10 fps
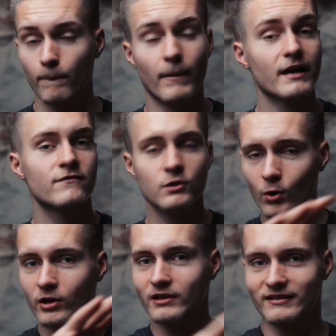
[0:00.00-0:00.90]
But if you
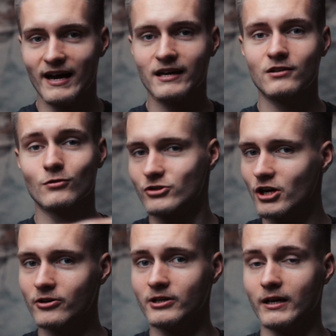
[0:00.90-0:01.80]
want to take your
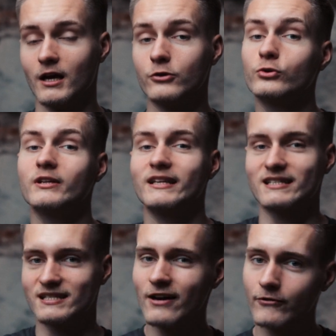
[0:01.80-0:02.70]
journey to the
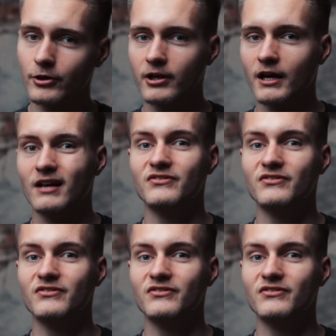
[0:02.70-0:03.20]
next level,